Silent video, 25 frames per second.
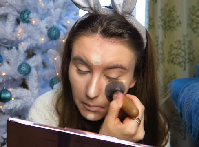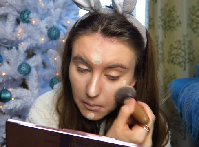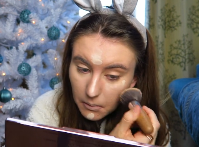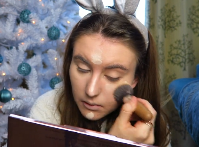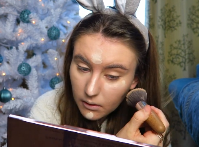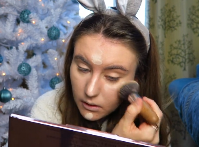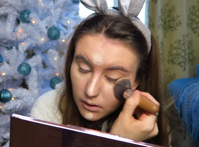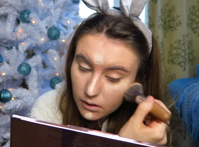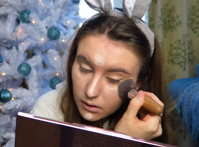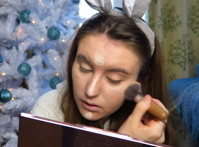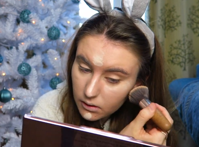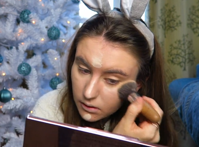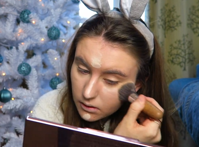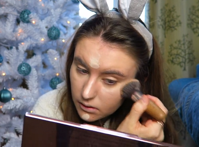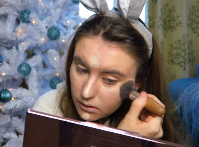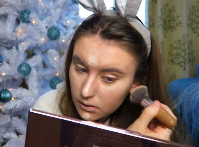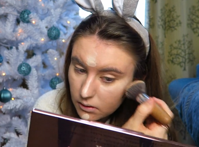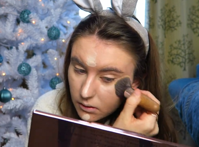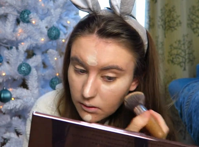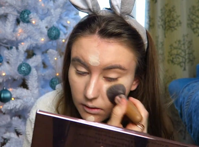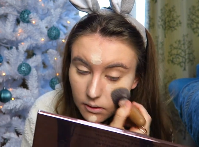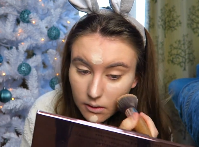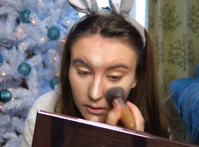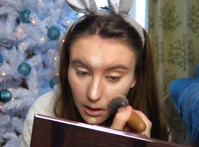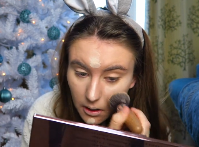
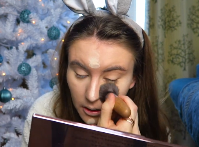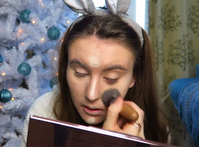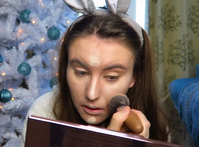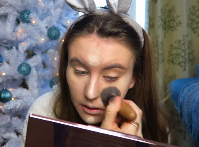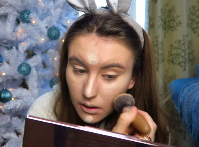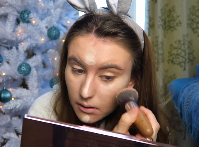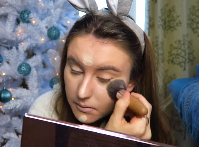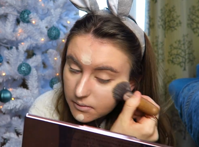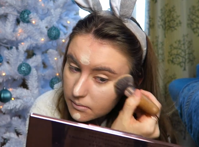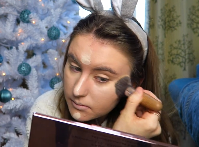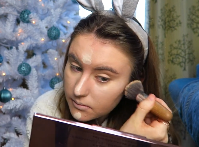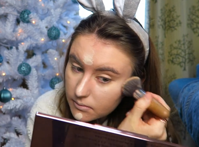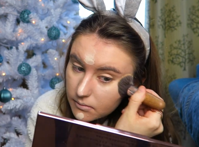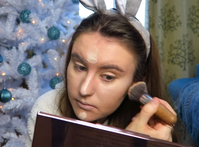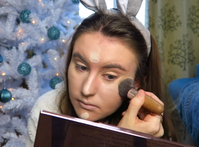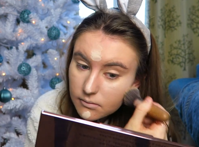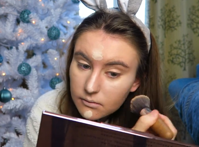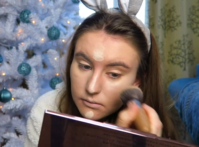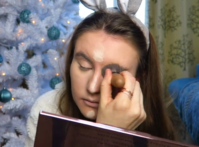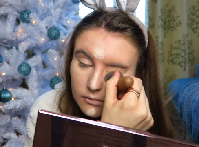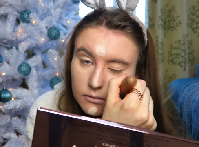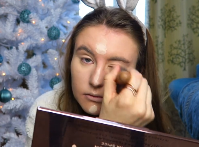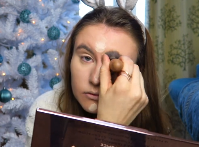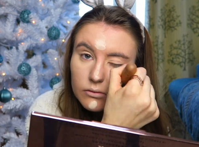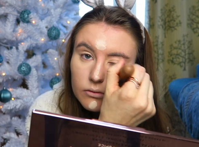
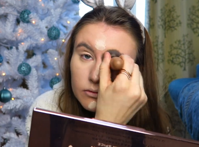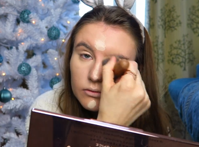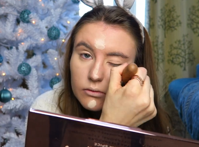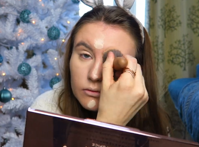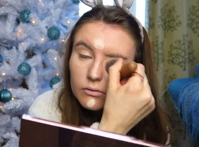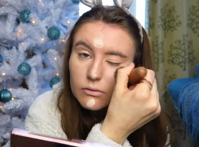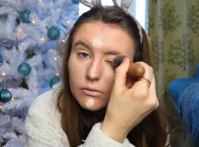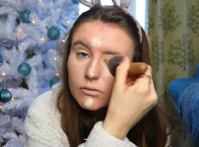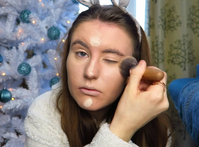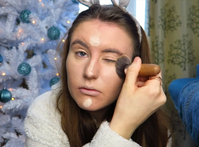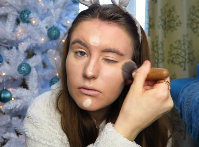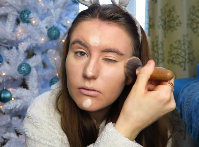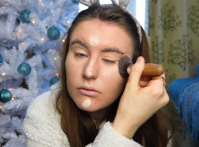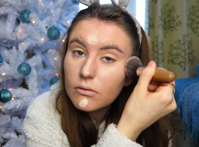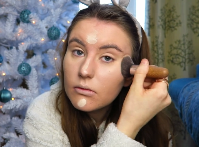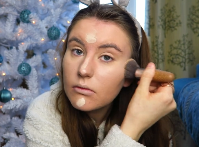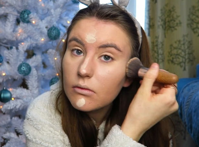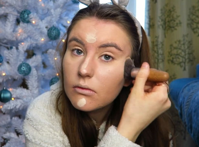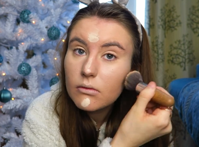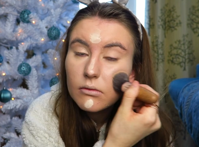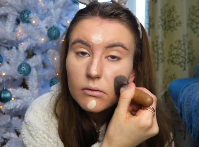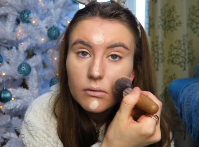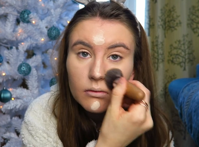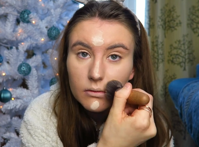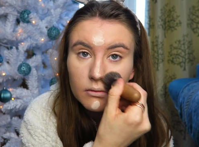
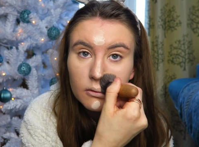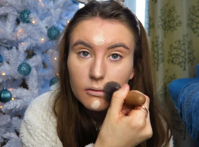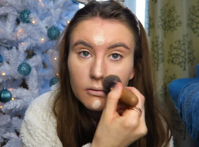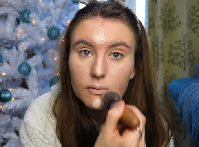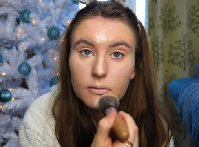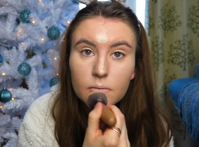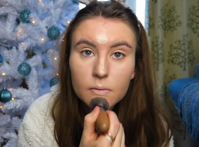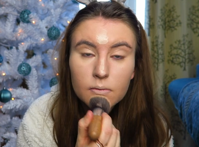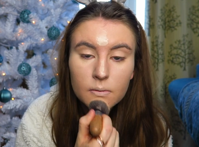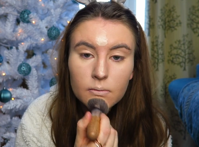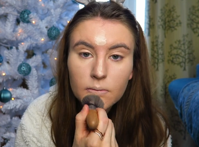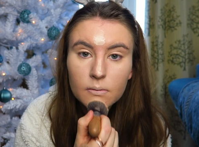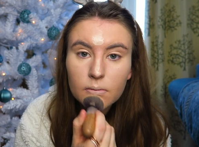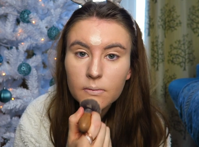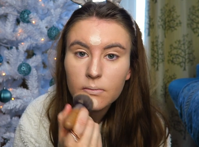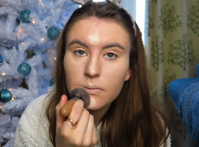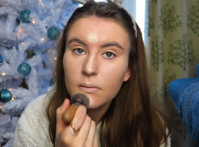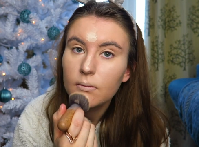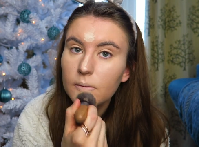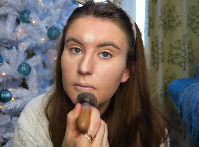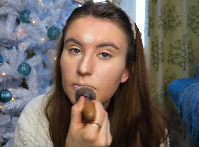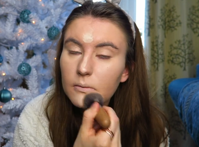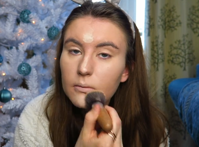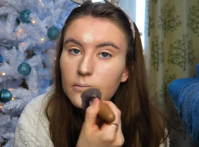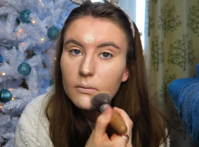
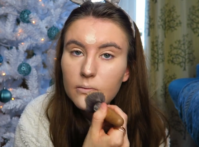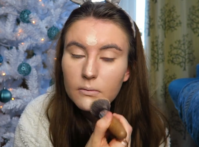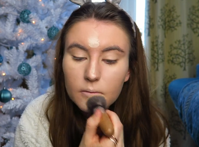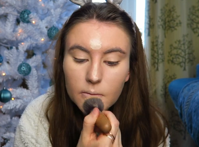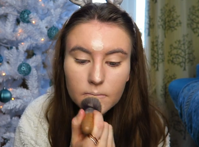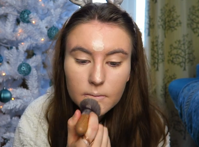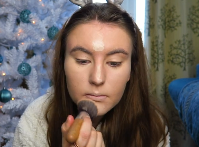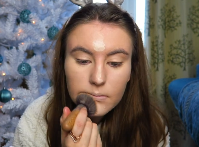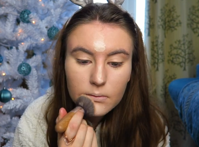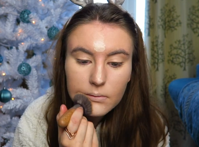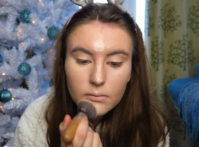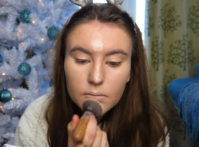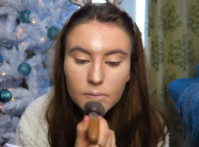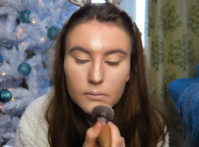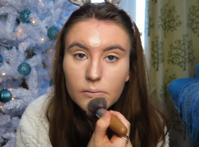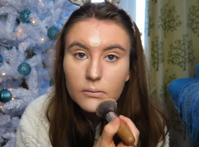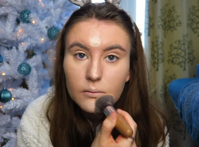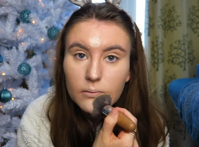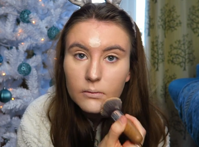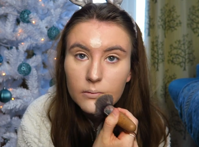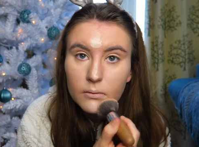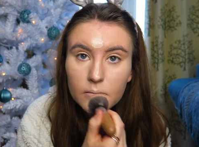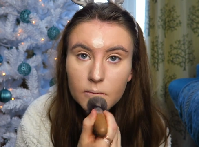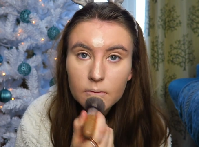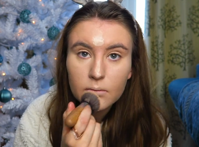
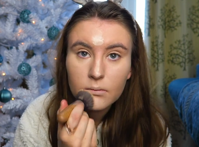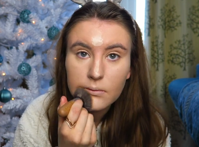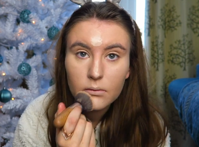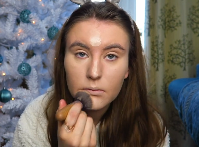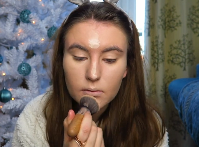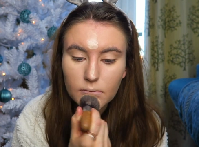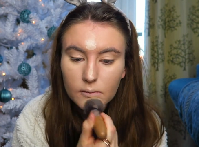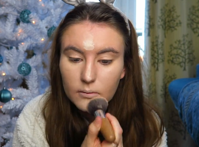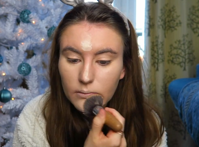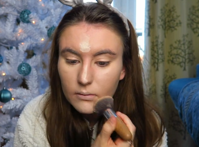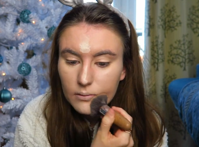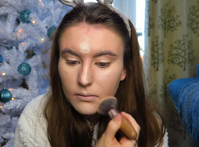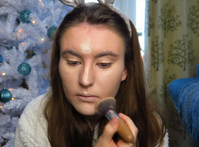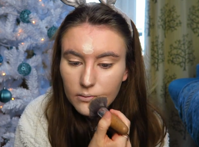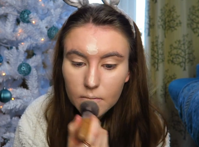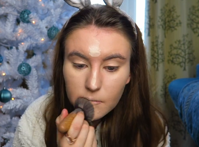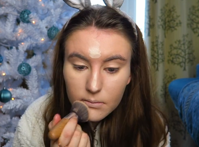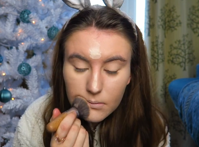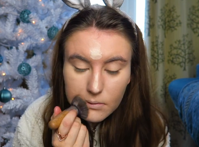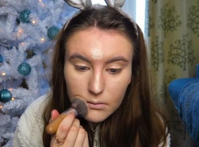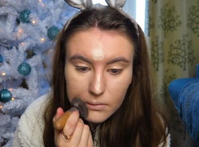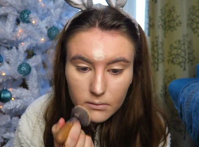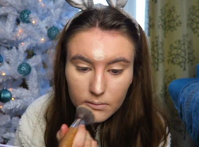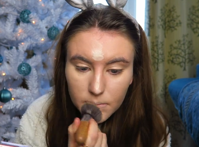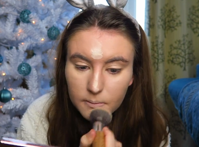
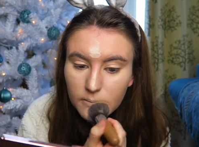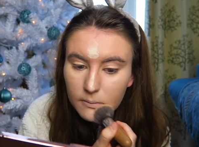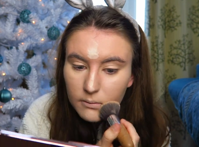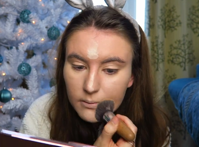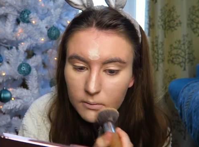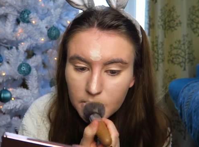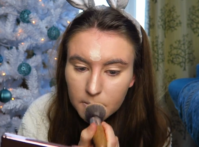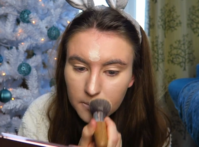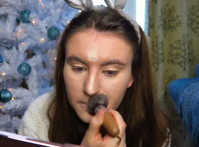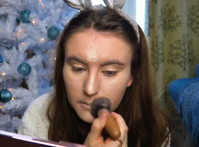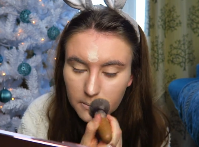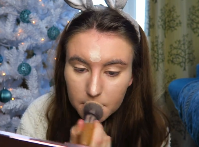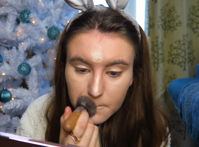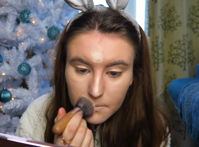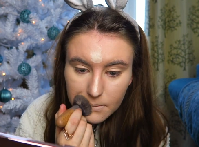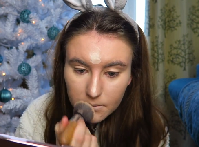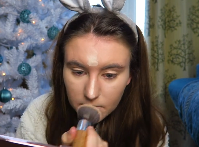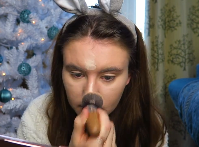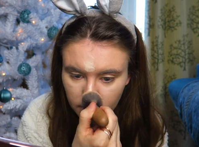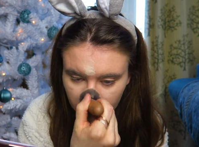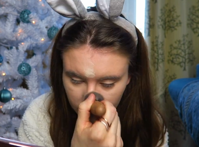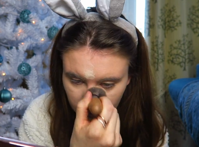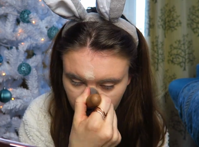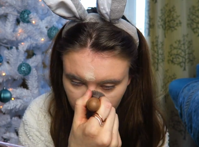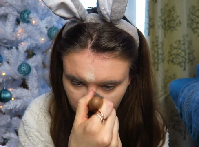
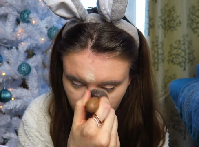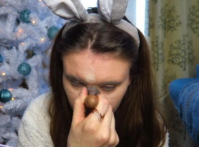Nobody speaks.